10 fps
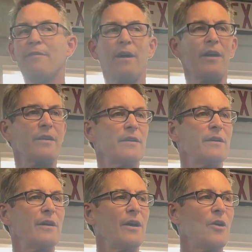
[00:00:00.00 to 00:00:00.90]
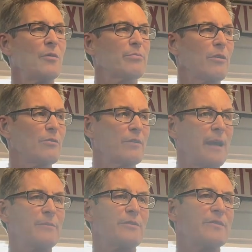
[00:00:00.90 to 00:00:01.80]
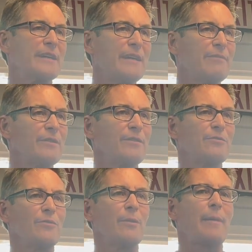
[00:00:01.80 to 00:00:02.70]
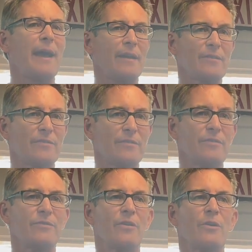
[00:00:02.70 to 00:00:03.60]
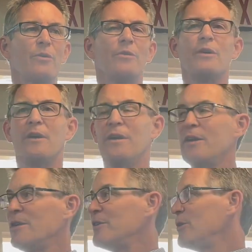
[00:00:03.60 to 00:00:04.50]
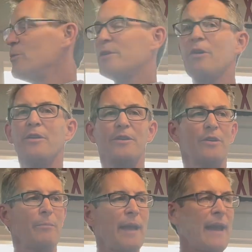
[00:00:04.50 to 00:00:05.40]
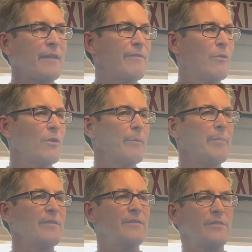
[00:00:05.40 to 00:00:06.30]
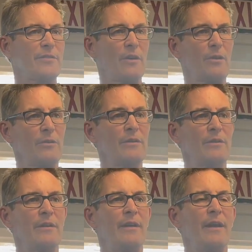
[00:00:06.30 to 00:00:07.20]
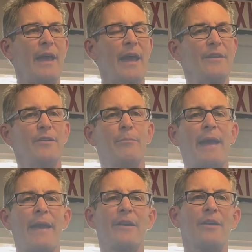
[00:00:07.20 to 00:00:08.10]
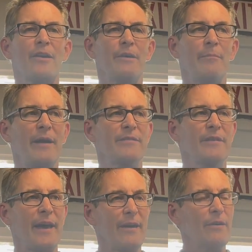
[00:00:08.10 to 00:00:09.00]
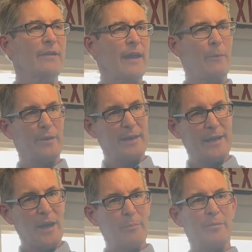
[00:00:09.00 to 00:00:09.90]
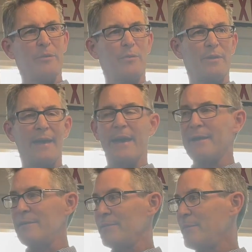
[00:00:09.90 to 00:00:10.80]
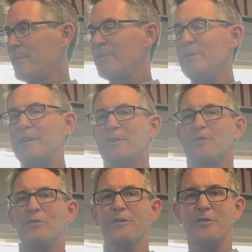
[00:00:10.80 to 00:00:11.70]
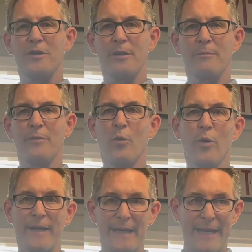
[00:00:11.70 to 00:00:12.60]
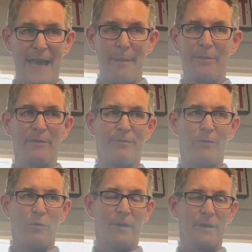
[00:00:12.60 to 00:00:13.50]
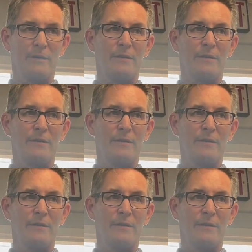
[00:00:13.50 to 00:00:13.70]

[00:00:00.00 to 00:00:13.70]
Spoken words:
our loan programs are delivered through the banks. So you would go to your bank for a business loan, and your banker may say, okay, we can help you with that. Maybe you need short-term working capital for